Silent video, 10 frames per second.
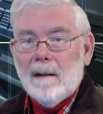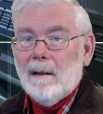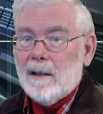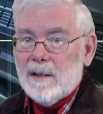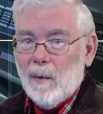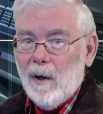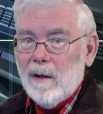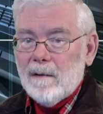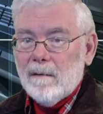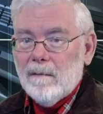Now,
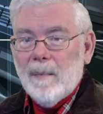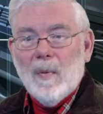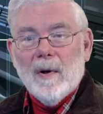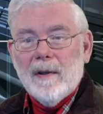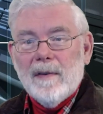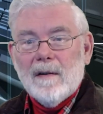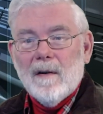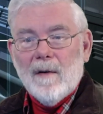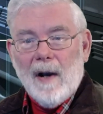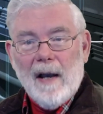S.M.A.R.T reported that the
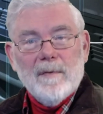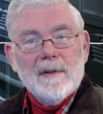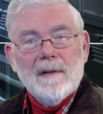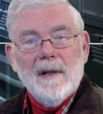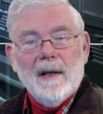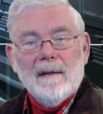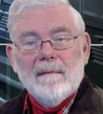drive was good.